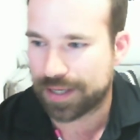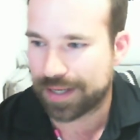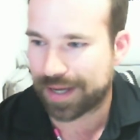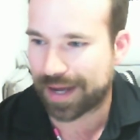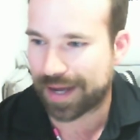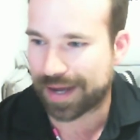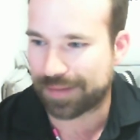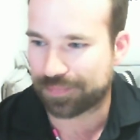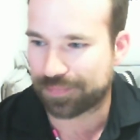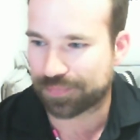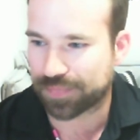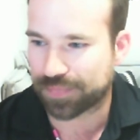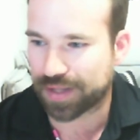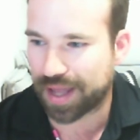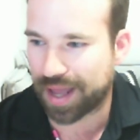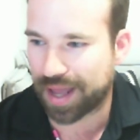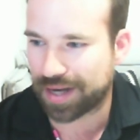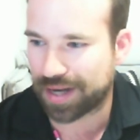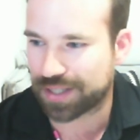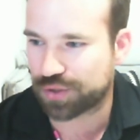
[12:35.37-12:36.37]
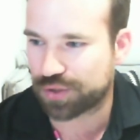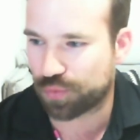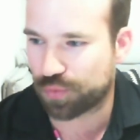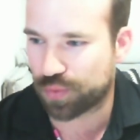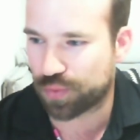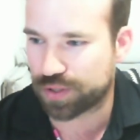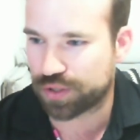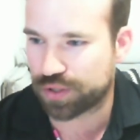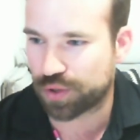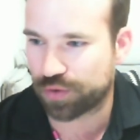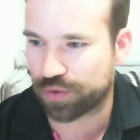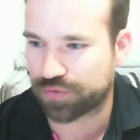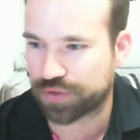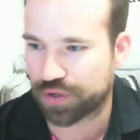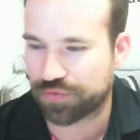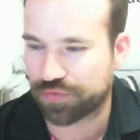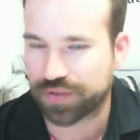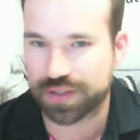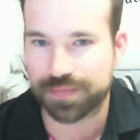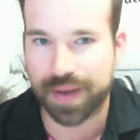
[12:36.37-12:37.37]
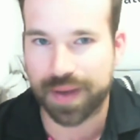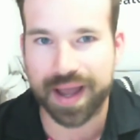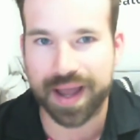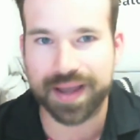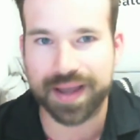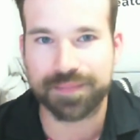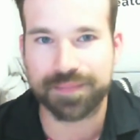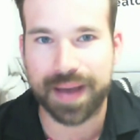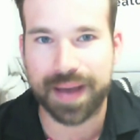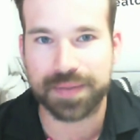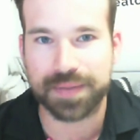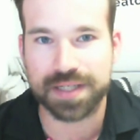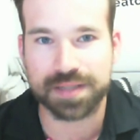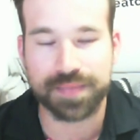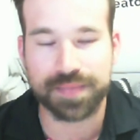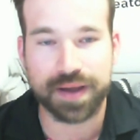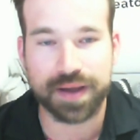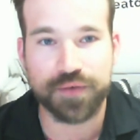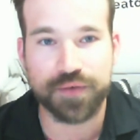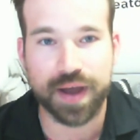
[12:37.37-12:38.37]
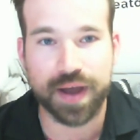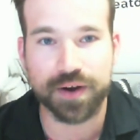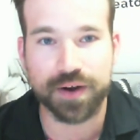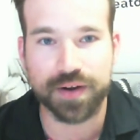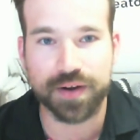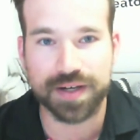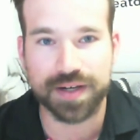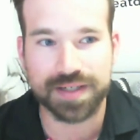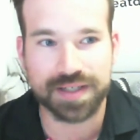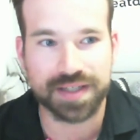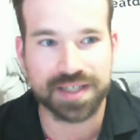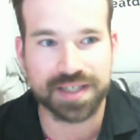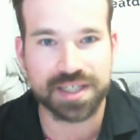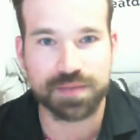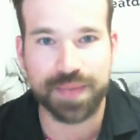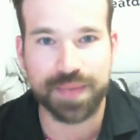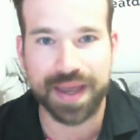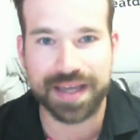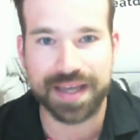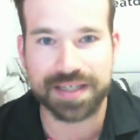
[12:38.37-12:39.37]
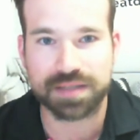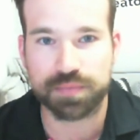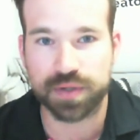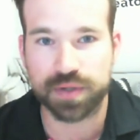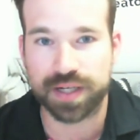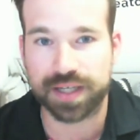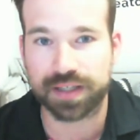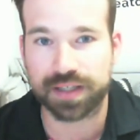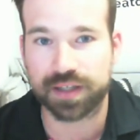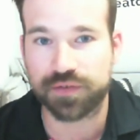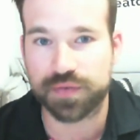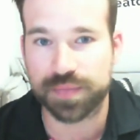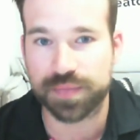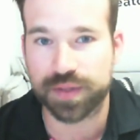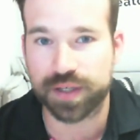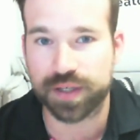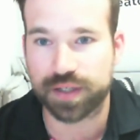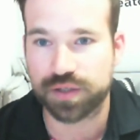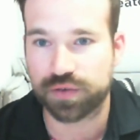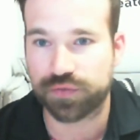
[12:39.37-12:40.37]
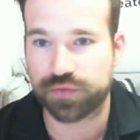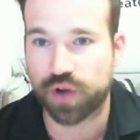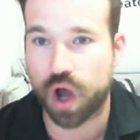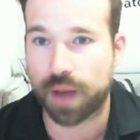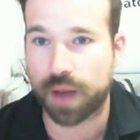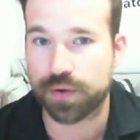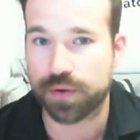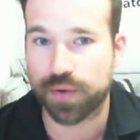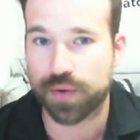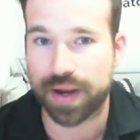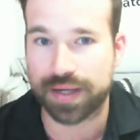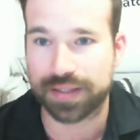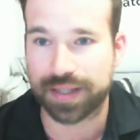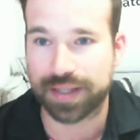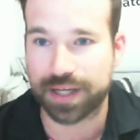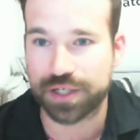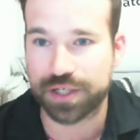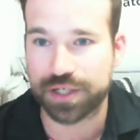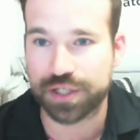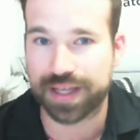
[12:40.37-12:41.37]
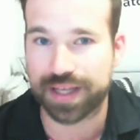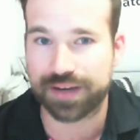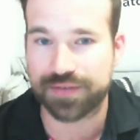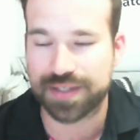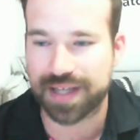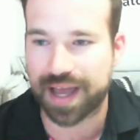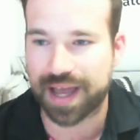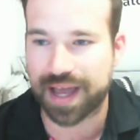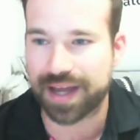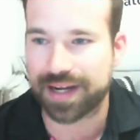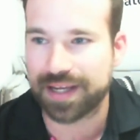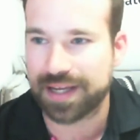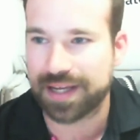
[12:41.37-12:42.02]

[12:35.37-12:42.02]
And it was sort of served as my baptism by fire into the space, particularly from the sort of copyright and legislative side.